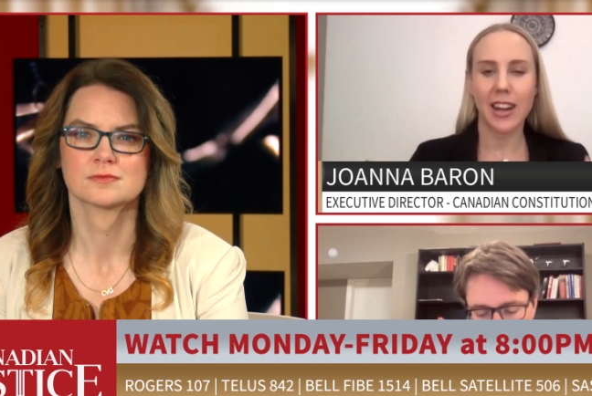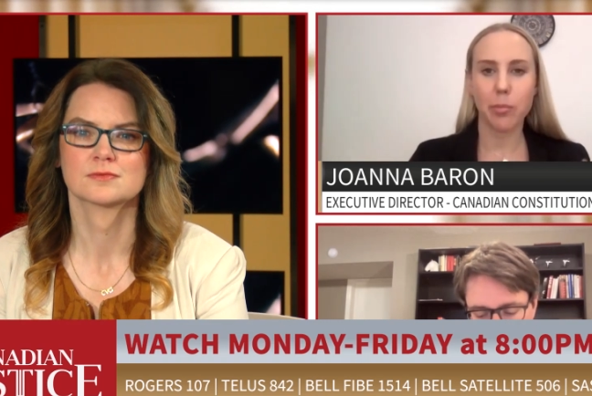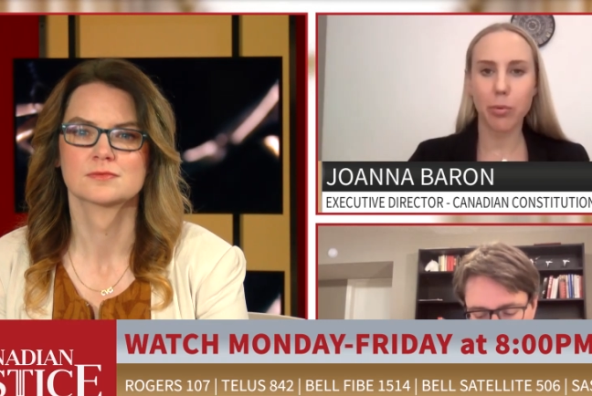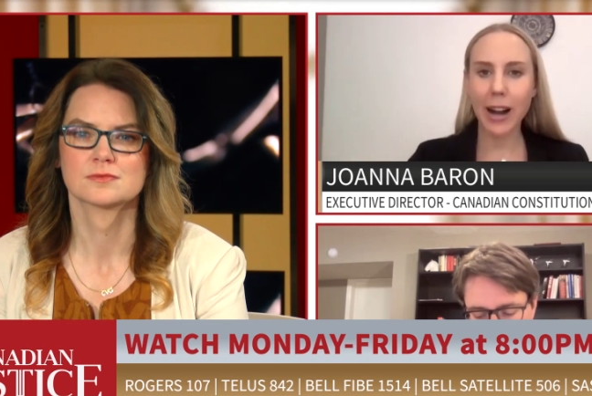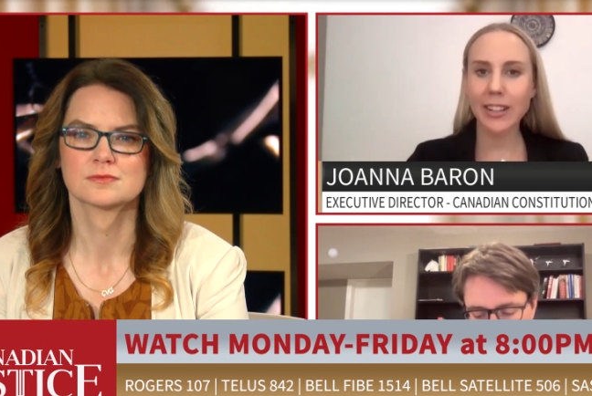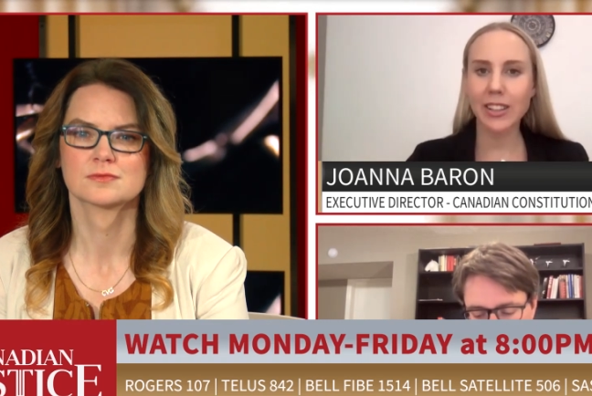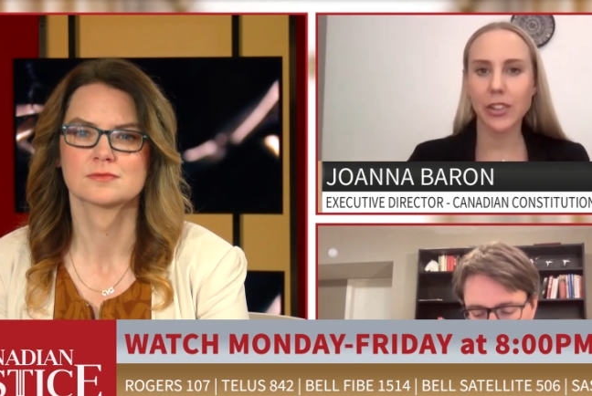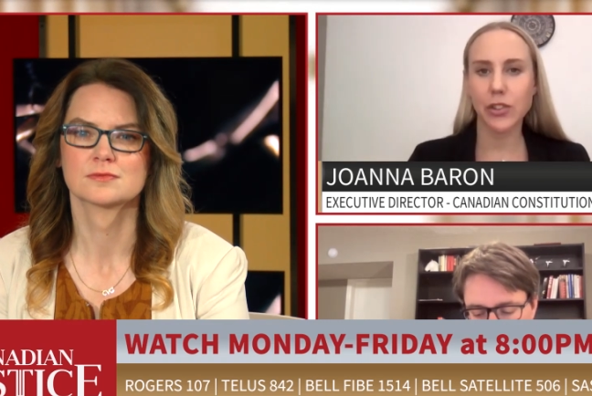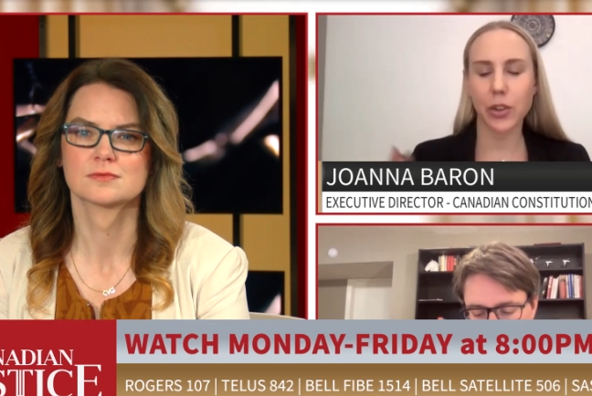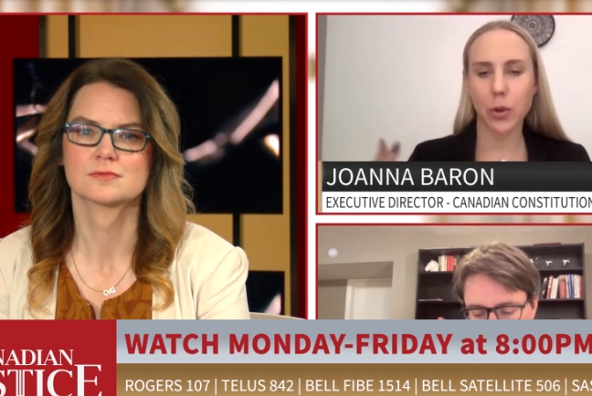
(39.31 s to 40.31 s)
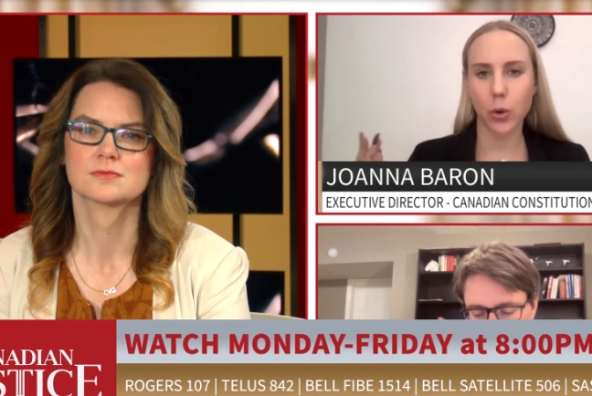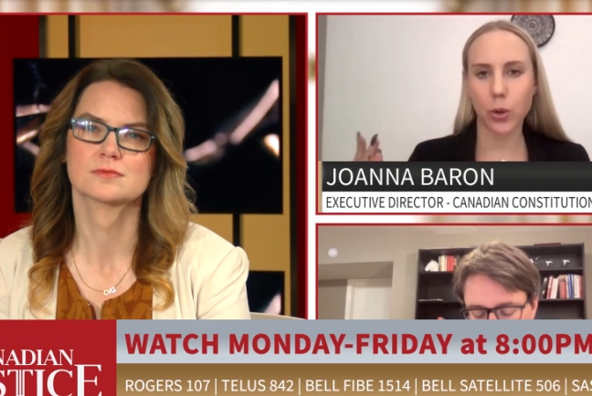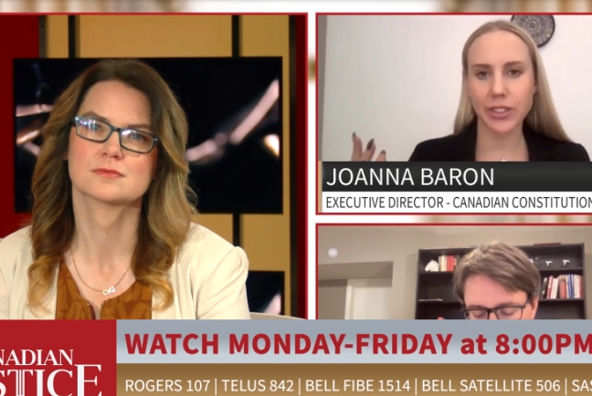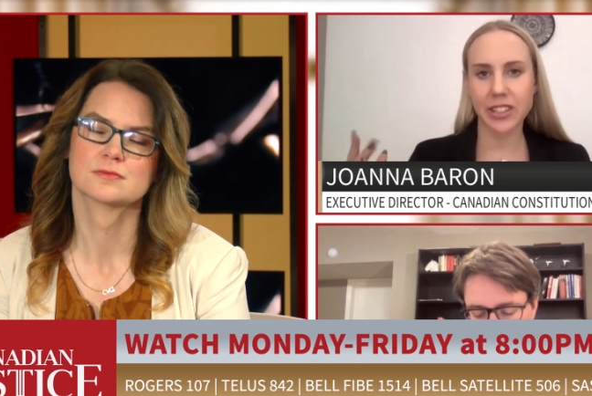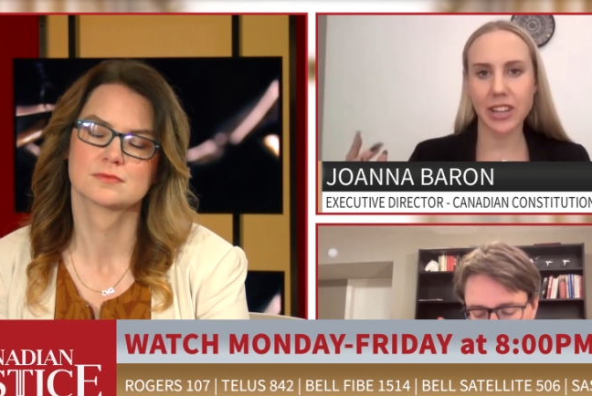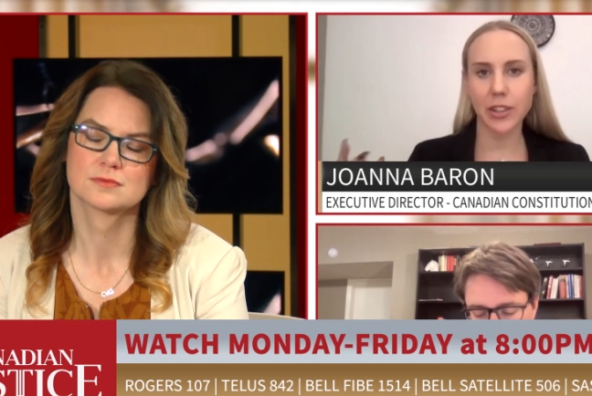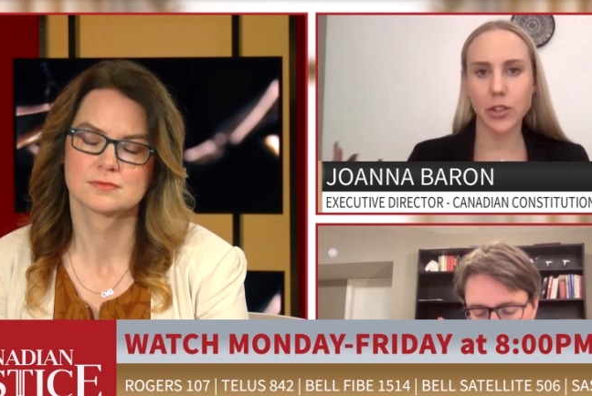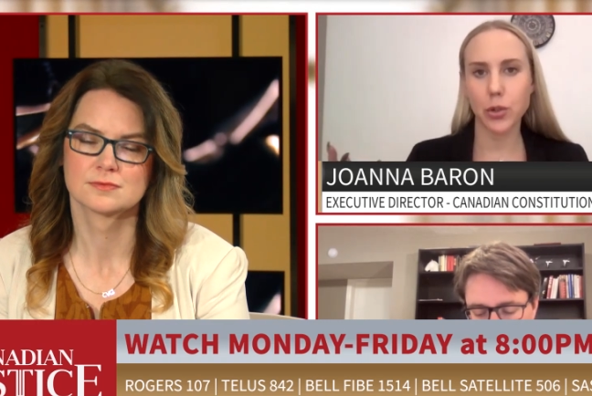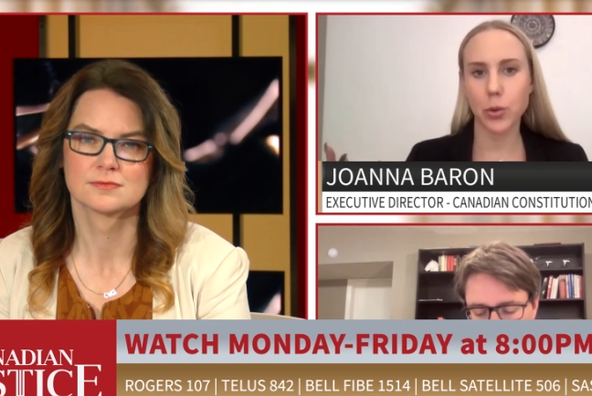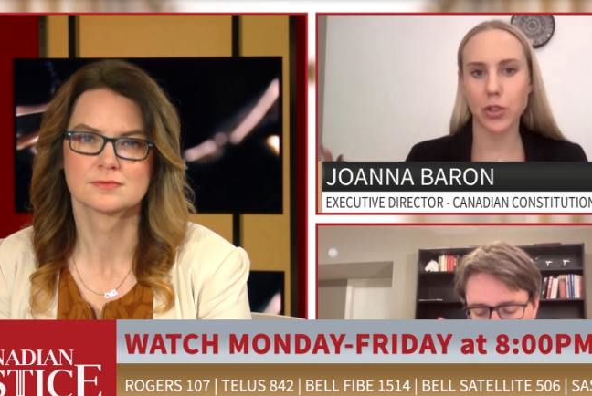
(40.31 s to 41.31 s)
Speaker 1: And in practice, the courts tended
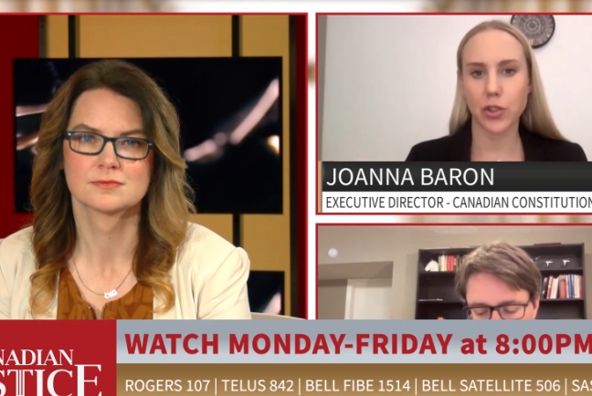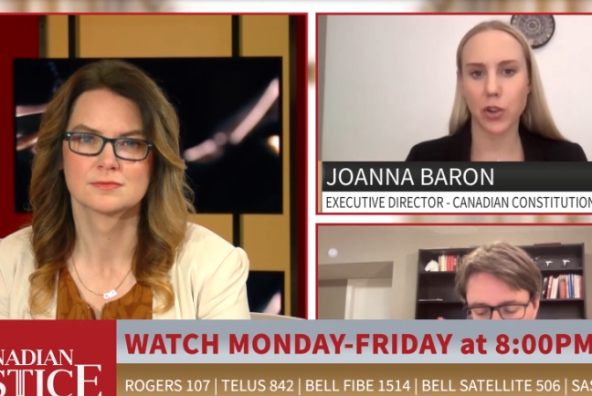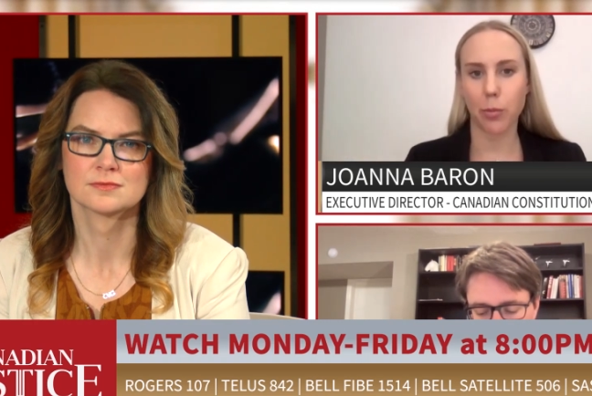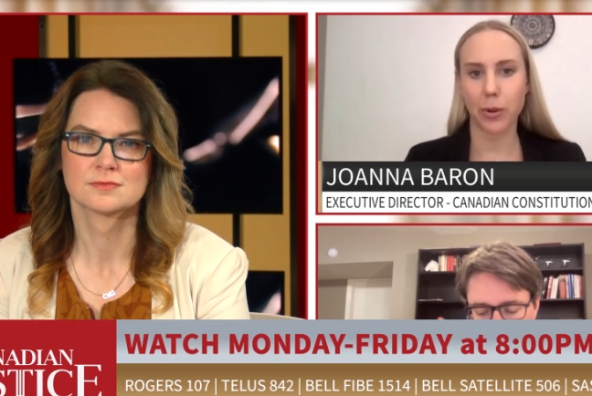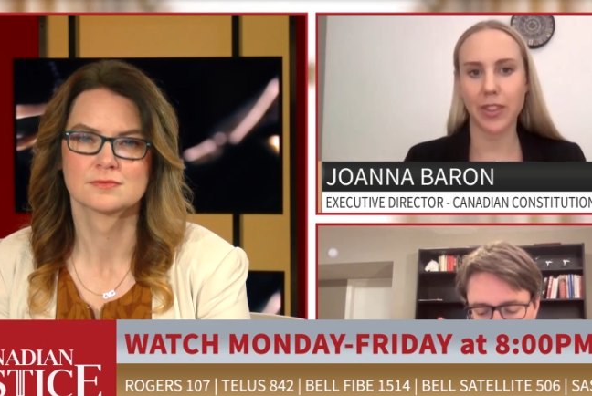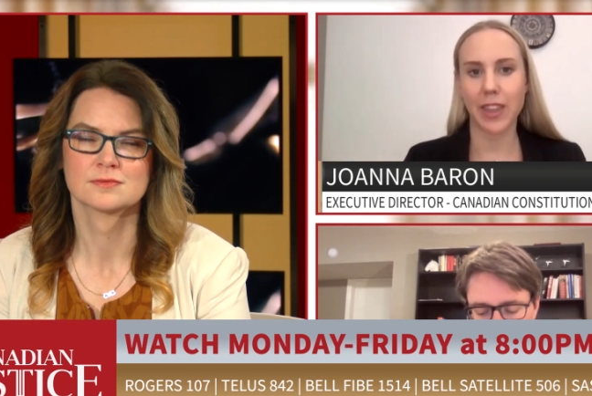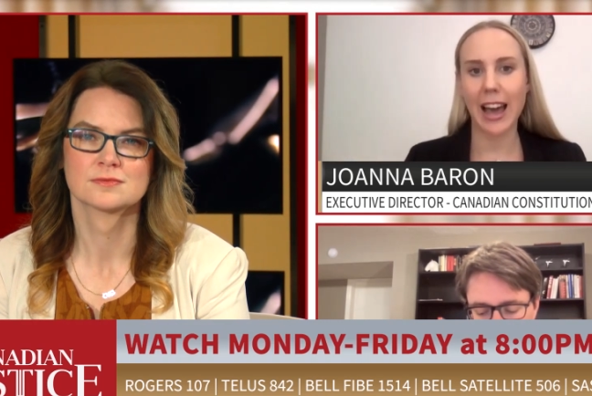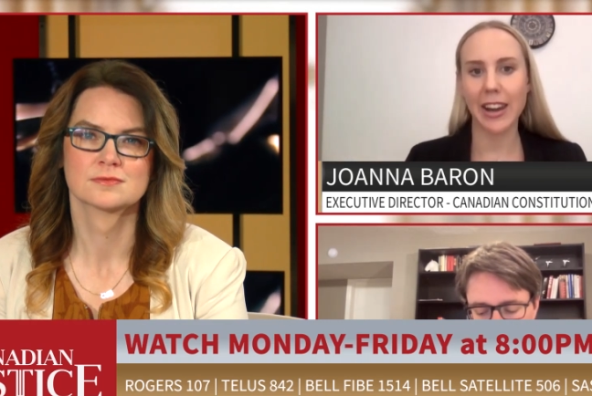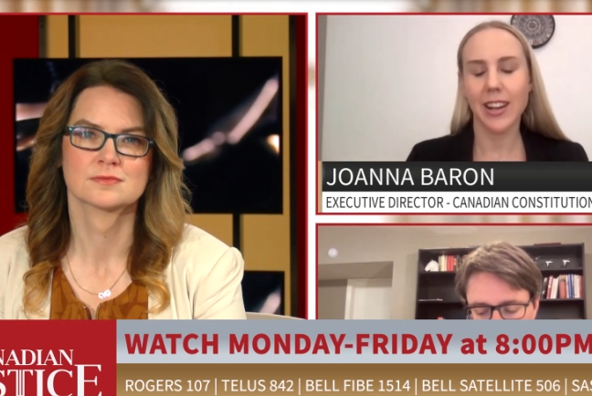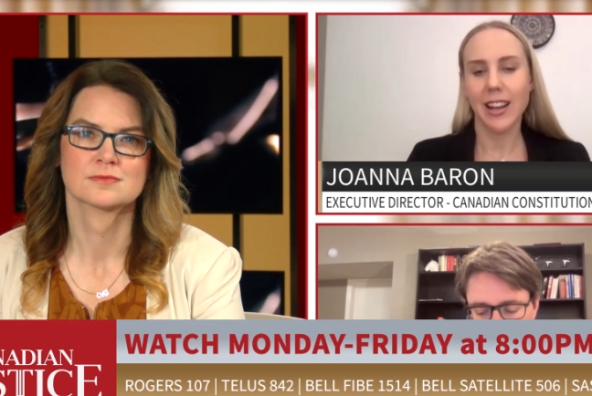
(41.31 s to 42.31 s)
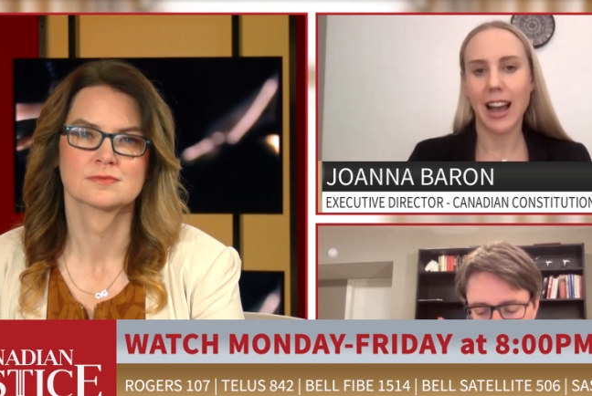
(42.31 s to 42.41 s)
to interpret that